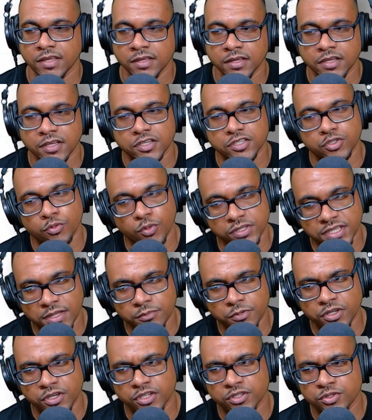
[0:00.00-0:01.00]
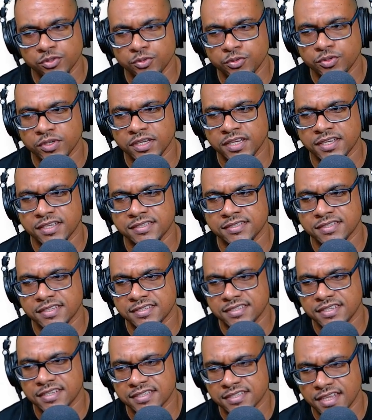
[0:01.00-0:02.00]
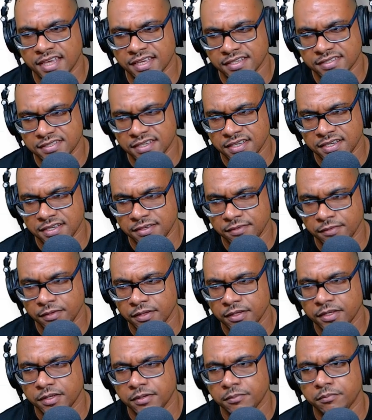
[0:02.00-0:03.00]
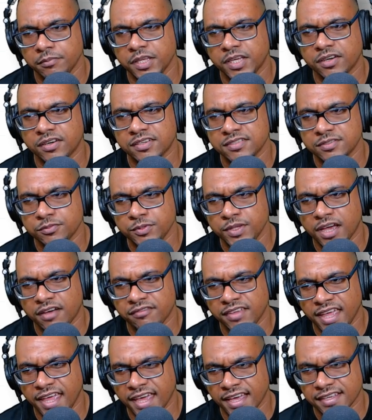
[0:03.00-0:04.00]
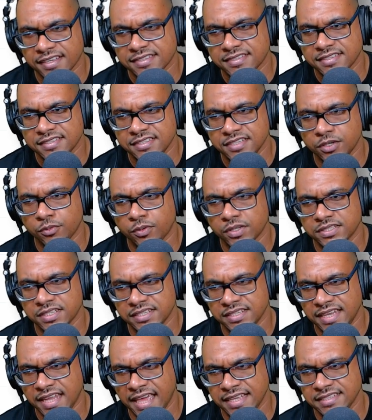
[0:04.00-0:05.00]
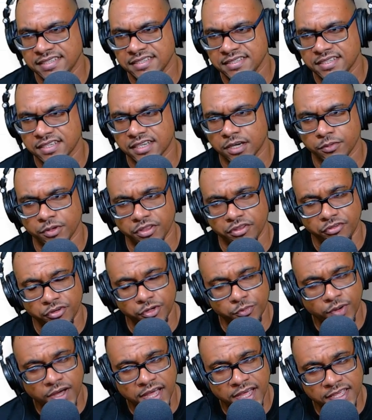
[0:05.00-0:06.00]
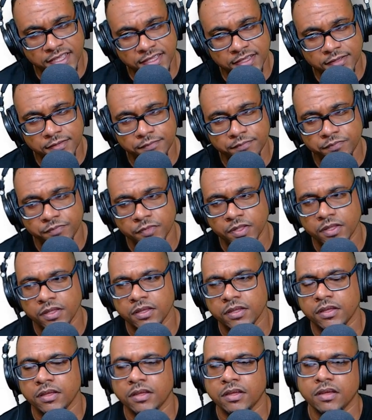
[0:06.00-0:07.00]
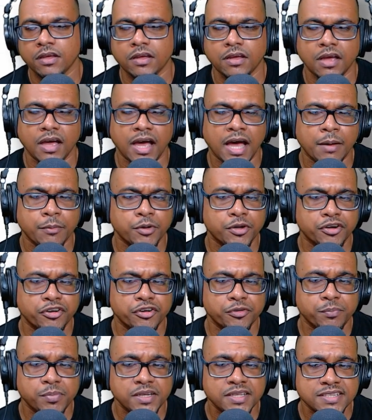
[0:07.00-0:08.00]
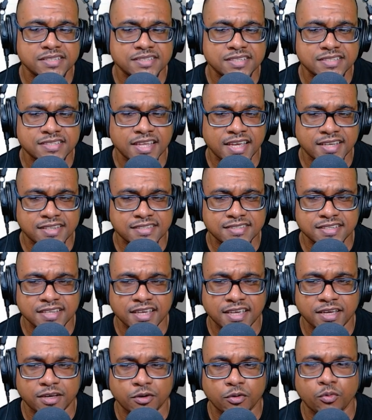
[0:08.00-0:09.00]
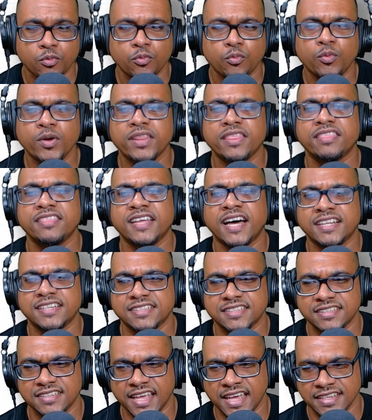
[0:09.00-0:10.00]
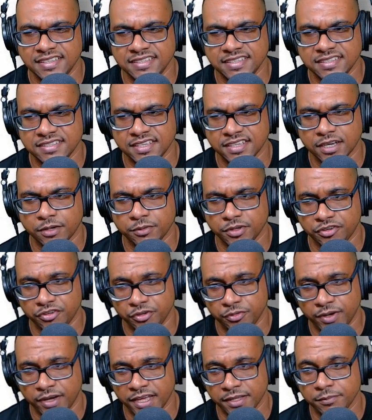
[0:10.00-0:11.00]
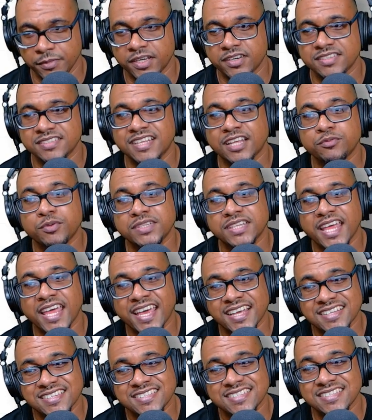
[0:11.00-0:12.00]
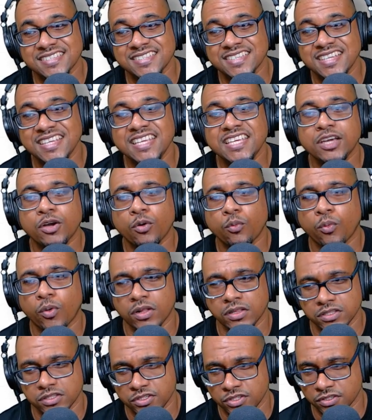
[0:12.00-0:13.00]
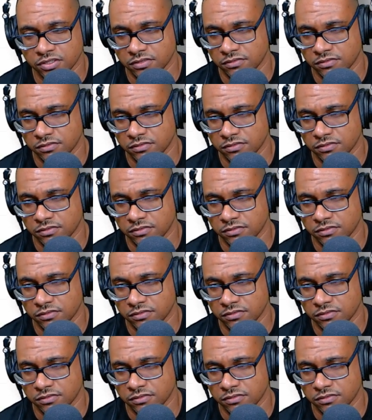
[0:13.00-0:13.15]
So what I'm going to do is, you see this x here? Because we have x is equal to 19 take away 3y, I'm going to replace this x here with that 19 take away 3y because that's what x is equal to.